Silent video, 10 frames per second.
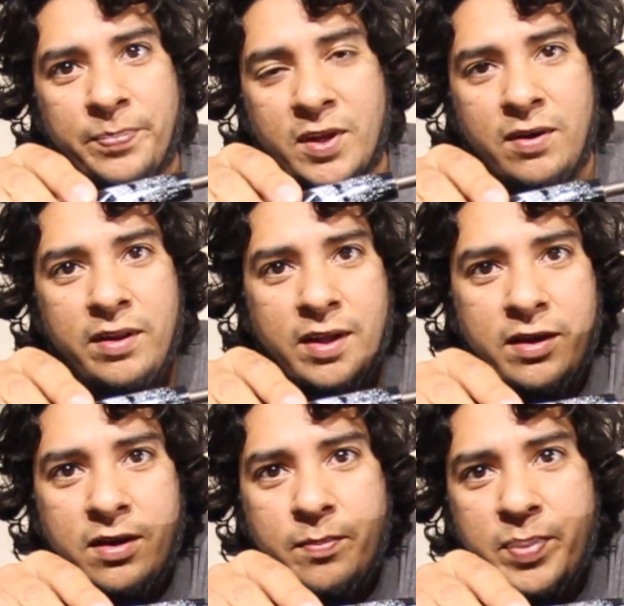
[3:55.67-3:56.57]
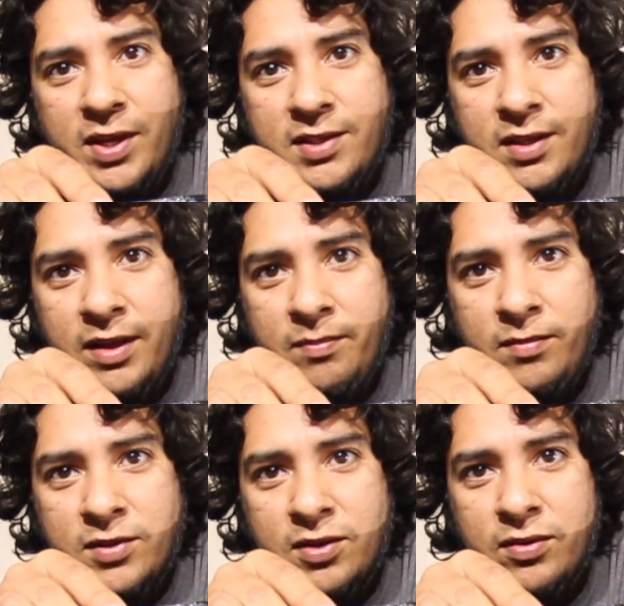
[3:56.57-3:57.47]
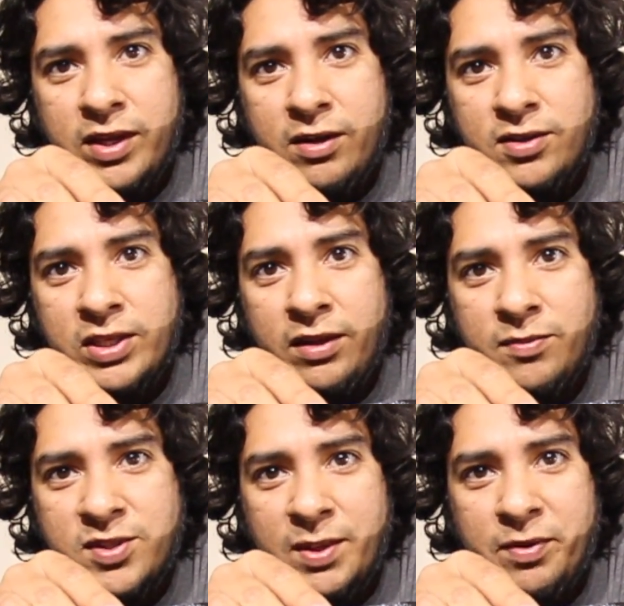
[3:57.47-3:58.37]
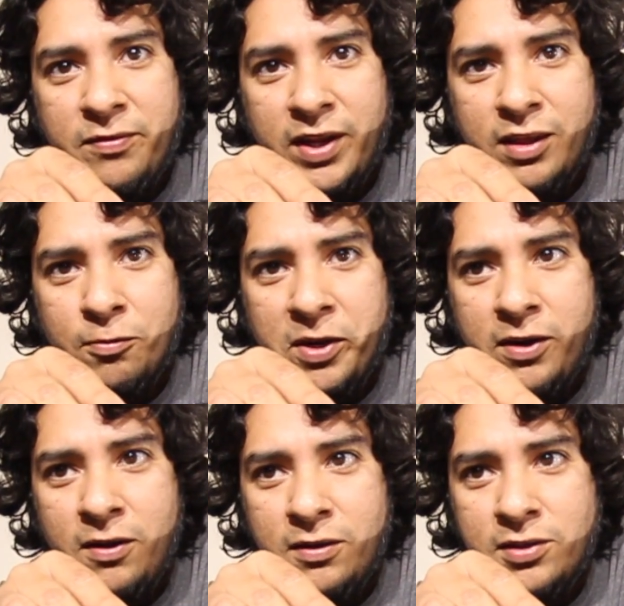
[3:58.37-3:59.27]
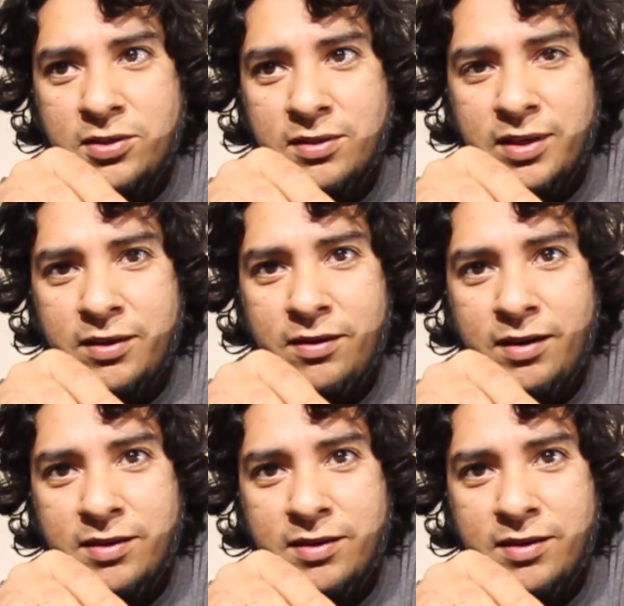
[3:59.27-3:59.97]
or the other piece to them, so they're selling them separate for like $3. So I was like, dude, I'll